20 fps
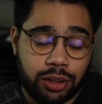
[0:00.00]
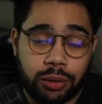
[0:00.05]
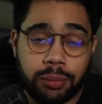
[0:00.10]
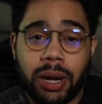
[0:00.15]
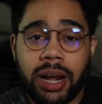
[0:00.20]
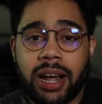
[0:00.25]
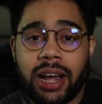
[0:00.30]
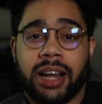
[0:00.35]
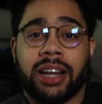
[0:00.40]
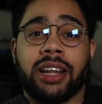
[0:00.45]
them
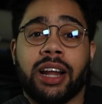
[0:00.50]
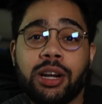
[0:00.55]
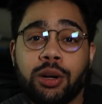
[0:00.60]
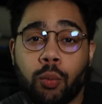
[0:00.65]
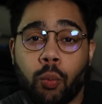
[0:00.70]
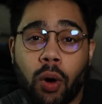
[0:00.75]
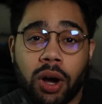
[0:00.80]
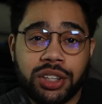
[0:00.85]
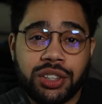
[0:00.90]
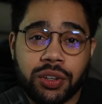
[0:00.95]
and letting
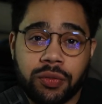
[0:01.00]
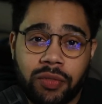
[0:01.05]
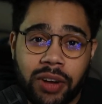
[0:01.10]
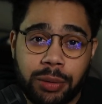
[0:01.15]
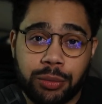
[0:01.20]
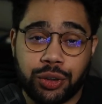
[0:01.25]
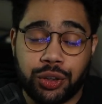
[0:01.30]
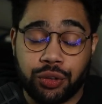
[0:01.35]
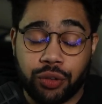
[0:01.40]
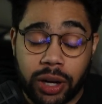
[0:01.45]
them watch their
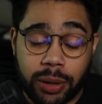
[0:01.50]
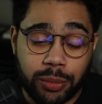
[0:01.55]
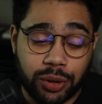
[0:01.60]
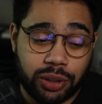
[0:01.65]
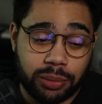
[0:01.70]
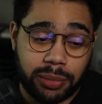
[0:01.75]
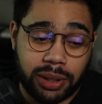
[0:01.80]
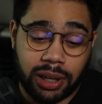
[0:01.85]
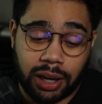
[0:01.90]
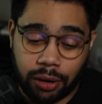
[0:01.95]
favorite streamers
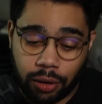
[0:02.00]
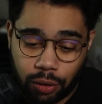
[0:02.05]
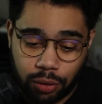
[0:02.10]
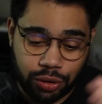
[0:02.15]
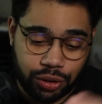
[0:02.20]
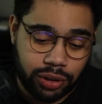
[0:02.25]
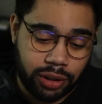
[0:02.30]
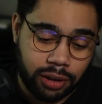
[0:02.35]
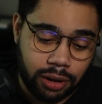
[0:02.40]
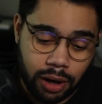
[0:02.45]
and being like oh
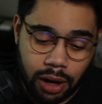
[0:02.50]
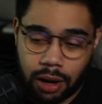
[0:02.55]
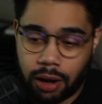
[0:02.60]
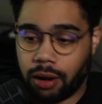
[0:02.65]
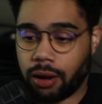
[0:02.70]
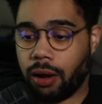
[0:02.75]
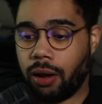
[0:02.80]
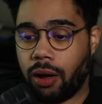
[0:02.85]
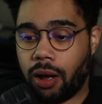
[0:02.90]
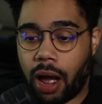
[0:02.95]
shit
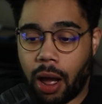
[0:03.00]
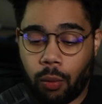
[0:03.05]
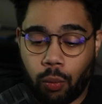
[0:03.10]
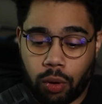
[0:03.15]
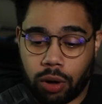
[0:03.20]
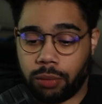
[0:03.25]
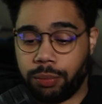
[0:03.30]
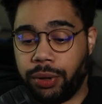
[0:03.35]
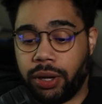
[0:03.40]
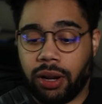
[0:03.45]
oh, i
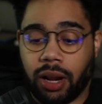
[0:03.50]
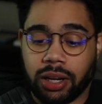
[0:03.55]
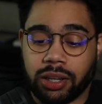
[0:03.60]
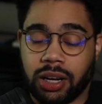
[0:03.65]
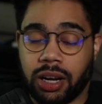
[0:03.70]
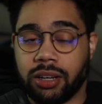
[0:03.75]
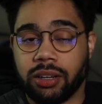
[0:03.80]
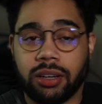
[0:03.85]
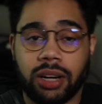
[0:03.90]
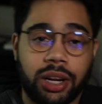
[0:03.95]
want to be like
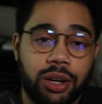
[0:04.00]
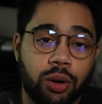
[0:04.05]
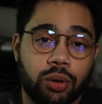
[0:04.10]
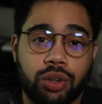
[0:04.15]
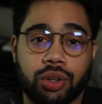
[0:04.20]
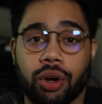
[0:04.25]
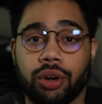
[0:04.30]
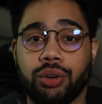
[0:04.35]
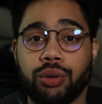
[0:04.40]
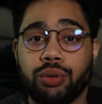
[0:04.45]
that and then they go
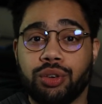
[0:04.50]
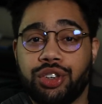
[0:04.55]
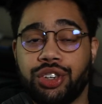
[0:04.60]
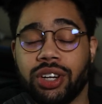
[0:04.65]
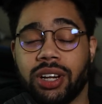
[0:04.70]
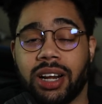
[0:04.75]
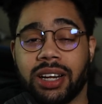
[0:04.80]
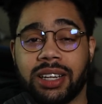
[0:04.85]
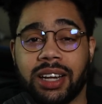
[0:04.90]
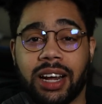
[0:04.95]
start doing
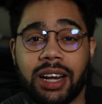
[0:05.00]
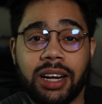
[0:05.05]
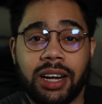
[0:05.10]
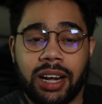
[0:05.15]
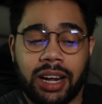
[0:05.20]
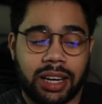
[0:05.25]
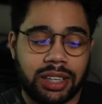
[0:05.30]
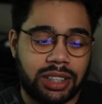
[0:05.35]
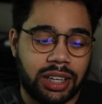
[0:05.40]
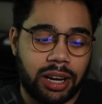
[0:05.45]
shit like that
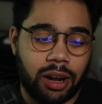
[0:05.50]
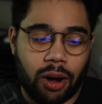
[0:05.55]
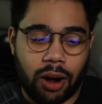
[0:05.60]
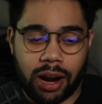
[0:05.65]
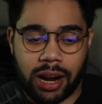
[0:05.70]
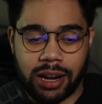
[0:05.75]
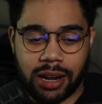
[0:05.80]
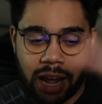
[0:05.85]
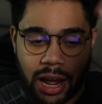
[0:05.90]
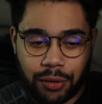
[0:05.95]
and say all
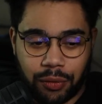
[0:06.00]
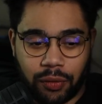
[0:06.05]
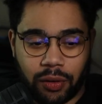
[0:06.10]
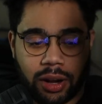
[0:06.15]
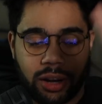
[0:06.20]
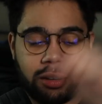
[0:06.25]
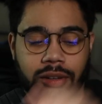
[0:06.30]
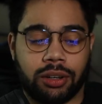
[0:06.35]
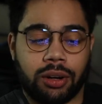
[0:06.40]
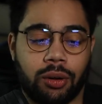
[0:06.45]
right have
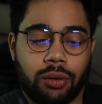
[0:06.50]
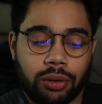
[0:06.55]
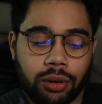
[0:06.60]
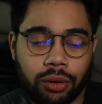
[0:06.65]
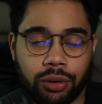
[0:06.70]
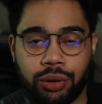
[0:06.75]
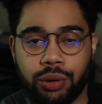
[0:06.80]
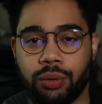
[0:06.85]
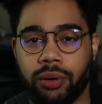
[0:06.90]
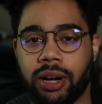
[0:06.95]
fun go
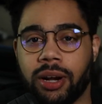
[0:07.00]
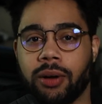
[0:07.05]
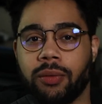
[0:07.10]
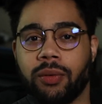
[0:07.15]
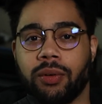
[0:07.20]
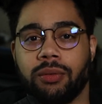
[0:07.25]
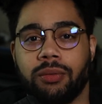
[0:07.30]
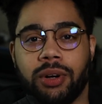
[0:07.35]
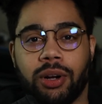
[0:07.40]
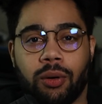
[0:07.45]
go do
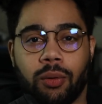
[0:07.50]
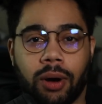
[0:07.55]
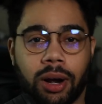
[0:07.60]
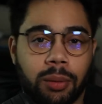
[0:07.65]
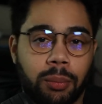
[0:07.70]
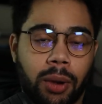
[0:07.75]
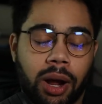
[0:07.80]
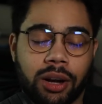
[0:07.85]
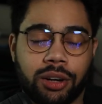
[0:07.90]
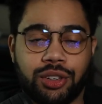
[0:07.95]
whatever we don't want
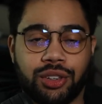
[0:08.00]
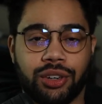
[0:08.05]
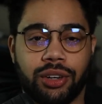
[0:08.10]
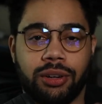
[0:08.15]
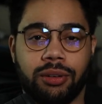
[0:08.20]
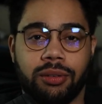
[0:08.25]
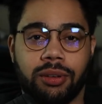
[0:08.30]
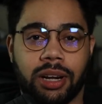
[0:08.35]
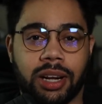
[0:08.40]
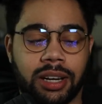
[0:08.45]
to monitor
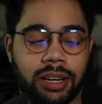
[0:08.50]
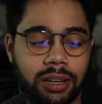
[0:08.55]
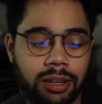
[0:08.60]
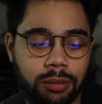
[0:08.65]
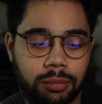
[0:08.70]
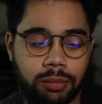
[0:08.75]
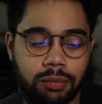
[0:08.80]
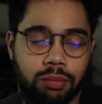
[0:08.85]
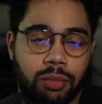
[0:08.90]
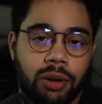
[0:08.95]
you and
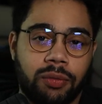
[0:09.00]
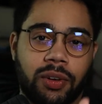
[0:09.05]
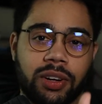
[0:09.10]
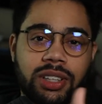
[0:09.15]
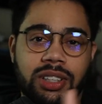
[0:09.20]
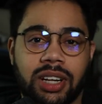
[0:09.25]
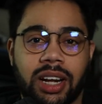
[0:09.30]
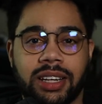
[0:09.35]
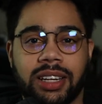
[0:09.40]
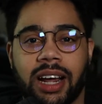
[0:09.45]
then
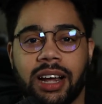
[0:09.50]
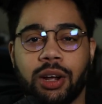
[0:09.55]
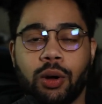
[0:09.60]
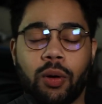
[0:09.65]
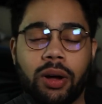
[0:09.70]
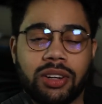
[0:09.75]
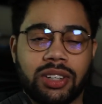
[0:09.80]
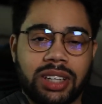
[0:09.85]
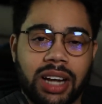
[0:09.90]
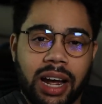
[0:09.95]
motherfuckers like that
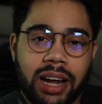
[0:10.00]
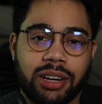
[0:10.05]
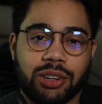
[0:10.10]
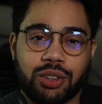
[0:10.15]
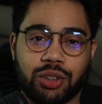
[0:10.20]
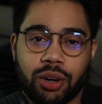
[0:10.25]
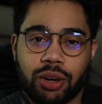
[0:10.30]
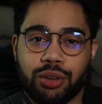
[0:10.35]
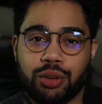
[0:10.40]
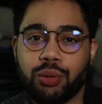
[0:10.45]
go outside and
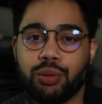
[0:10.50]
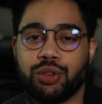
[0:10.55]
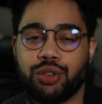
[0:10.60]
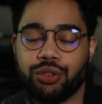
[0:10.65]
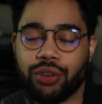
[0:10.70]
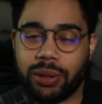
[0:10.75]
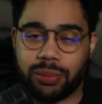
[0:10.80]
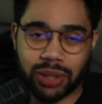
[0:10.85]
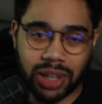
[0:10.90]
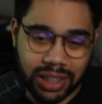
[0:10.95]
start doing
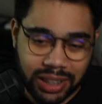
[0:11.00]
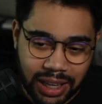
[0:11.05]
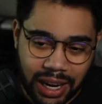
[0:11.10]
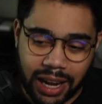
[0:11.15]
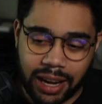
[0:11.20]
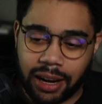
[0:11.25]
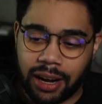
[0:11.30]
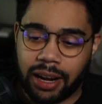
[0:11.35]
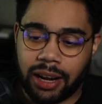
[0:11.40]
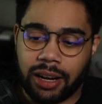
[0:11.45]
streams like
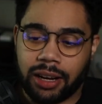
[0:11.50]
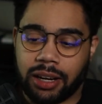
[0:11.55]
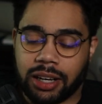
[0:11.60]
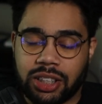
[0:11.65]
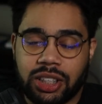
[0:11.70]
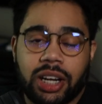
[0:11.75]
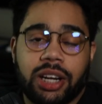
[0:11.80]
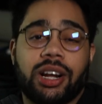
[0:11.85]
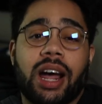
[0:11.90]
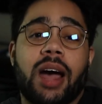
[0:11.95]
that
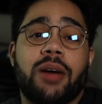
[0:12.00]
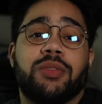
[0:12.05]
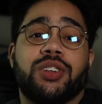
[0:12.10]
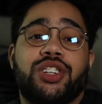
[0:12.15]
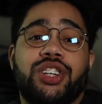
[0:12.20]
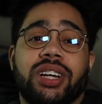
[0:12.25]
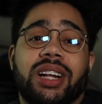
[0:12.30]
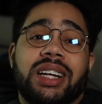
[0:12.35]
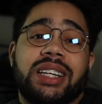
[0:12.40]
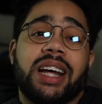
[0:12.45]
instead of having
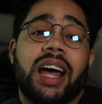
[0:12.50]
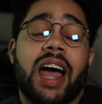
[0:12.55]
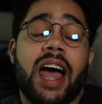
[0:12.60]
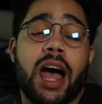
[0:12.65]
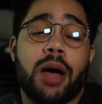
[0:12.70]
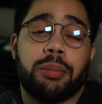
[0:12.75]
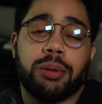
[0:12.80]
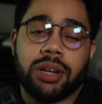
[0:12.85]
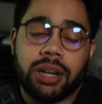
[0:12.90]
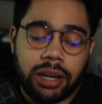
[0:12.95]
shit like that
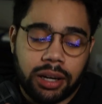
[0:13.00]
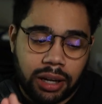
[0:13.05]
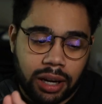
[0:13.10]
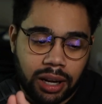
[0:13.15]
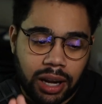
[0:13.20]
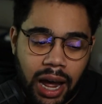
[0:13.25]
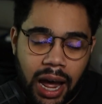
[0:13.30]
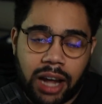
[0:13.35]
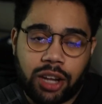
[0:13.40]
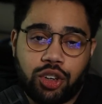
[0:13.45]
happen
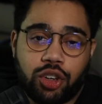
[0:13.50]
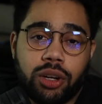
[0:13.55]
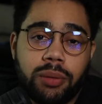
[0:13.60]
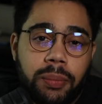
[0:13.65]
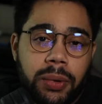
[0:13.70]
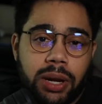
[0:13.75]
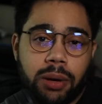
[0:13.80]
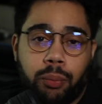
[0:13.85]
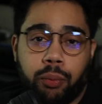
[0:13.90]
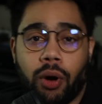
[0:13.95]
actually
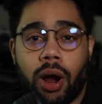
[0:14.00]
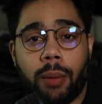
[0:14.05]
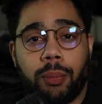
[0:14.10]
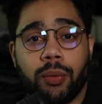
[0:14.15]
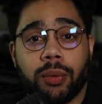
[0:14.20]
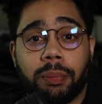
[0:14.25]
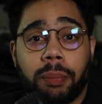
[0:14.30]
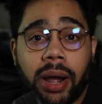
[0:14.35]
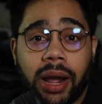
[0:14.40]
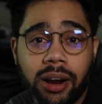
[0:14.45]
be a
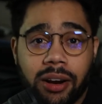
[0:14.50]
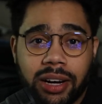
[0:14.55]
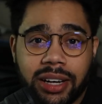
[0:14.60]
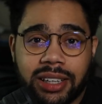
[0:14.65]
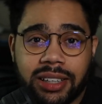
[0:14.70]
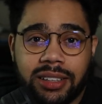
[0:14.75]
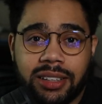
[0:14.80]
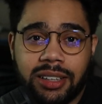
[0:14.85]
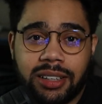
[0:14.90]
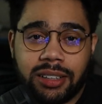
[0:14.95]
proper
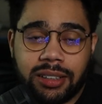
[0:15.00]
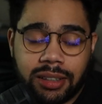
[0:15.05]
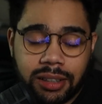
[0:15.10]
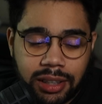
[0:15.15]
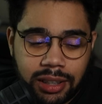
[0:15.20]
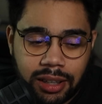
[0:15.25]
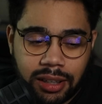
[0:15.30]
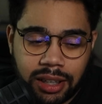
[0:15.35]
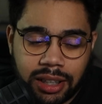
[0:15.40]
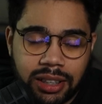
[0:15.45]
parent
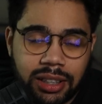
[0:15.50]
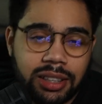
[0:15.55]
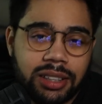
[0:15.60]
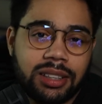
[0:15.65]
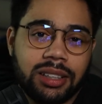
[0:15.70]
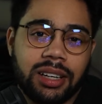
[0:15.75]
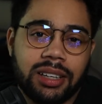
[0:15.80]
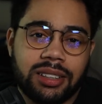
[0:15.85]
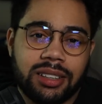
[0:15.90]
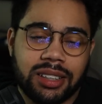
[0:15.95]
it's,
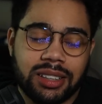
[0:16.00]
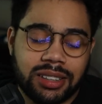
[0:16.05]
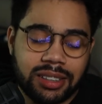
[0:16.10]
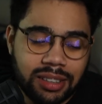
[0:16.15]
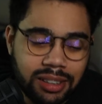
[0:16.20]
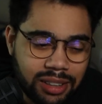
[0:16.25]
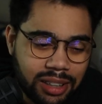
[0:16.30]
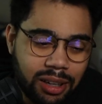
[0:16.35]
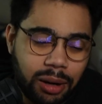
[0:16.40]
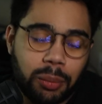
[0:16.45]
it's,
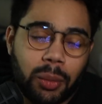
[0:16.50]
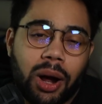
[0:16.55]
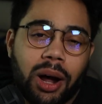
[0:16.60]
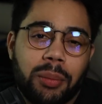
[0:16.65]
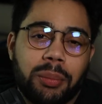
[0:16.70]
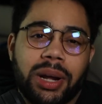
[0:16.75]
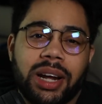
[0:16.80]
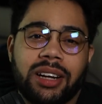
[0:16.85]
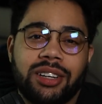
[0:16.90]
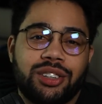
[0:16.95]
it's, come
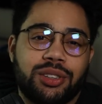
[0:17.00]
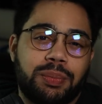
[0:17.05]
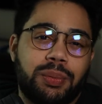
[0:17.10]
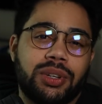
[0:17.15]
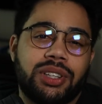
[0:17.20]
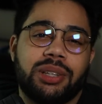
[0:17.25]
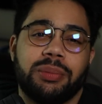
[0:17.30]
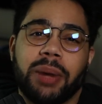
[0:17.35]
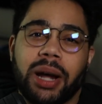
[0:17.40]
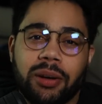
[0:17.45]
on, man. Just
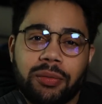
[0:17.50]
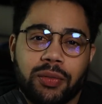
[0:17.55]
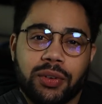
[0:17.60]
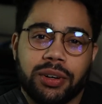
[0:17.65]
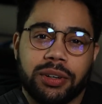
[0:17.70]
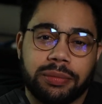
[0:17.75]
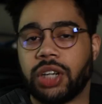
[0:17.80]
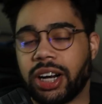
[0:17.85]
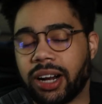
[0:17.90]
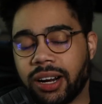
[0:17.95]
put some
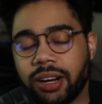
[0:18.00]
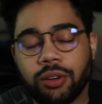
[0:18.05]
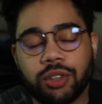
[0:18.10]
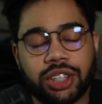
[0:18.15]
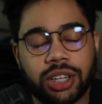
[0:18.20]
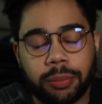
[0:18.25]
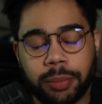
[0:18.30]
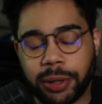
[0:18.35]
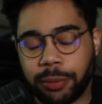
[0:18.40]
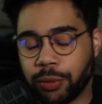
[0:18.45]
effort. And I know
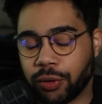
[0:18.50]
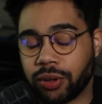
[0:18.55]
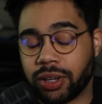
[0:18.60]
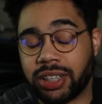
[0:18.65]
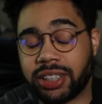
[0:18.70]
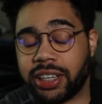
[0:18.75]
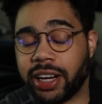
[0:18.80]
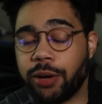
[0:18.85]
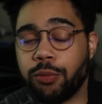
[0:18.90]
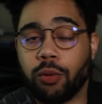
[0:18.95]
some people are going to
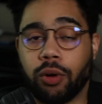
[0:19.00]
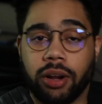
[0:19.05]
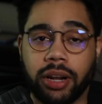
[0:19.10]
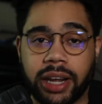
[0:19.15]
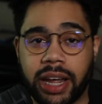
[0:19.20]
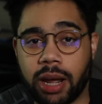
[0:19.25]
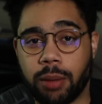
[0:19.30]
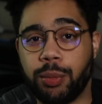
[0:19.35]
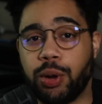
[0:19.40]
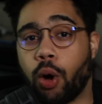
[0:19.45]
say, well, it
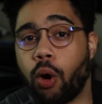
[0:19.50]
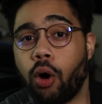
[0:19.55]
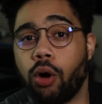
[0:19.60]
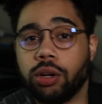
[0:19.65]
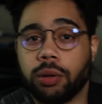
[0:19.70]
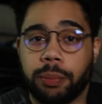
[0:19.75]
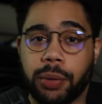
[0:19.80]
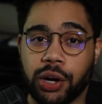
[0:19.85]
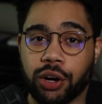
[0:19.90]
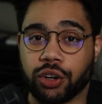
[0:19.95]
can't be all
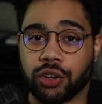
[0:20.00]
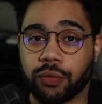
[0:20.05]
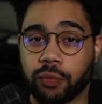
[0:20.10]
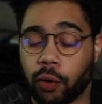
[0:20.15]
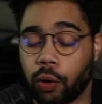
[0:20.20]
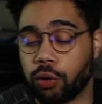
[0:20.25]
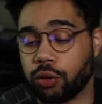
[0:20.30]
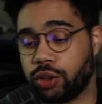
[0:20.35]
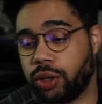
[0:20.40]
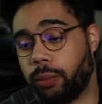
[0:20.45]
the parents'
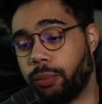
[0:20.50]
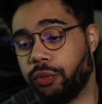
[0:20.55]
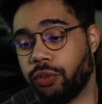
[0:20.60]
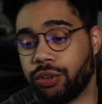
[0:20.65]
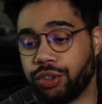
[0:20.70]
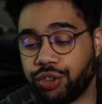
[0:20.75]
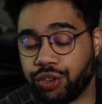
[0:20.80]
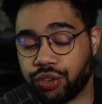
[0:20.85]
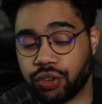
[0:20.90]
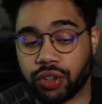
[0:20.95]
fault. Some of
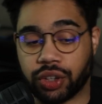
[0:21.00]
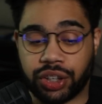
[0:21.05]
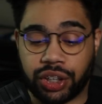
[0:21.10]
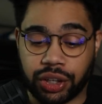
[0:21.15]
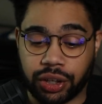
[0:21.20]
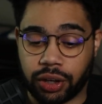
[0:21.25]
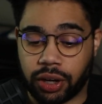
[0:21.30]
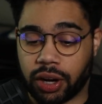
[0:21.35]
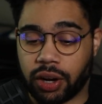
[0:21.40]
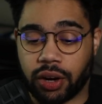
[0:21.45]
it's just the
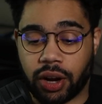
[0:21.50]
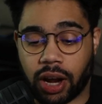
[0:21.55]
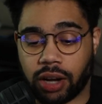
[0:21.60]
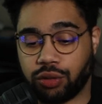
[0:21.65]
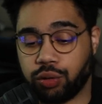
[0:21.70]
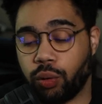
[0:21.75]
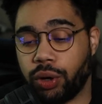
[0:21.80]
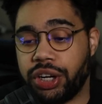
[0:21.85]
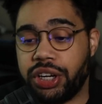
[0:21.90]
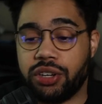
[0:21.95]
kid, and
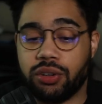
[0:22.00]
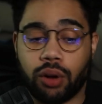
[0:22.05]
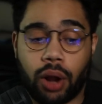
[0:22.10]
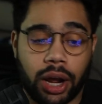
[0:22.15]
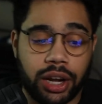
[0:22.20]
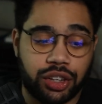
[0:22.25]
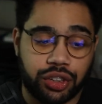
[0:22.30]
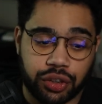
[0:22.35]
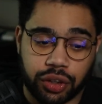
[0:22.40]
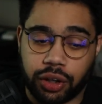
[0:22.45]
that's what he
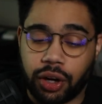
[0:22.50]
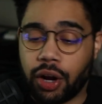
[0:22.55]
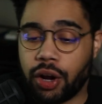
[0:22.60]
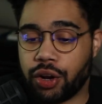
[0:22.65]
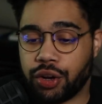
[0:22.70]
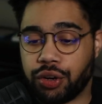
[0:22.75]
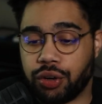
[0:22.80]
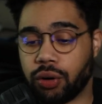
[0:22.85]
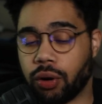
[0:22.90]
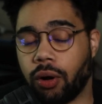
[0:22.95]
likes. Uh,
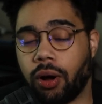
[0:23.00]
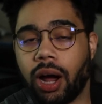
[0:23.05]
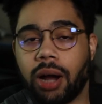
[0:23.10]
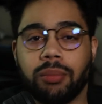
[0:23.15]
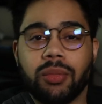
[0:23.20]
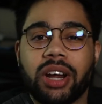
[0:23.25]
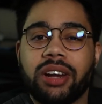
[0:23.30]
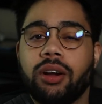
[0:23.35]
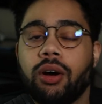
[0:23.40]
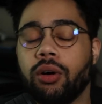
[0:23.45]
you know, I'm
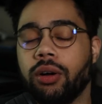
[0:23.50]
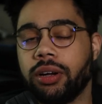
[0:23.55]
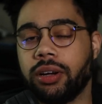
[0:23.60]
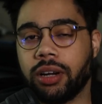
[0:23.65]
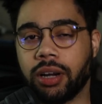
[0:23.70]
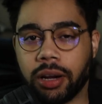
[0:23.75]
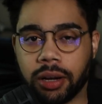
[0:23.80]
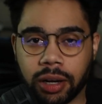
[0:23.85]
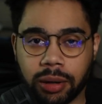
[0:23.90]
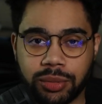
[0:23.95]
like, no, it,
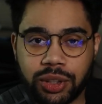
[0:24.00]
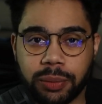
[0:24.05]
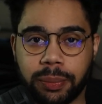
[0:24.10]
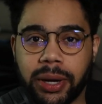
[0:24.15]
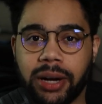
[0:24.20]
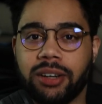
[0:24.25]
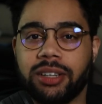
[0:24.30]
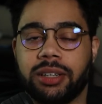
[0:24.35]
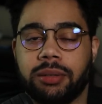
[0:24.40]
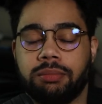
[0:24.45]
it comes to
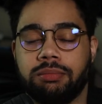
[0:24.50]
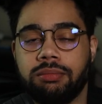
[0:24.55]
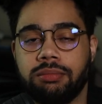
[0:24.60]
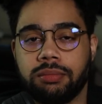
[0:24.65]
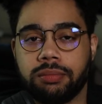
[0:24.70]
parenting.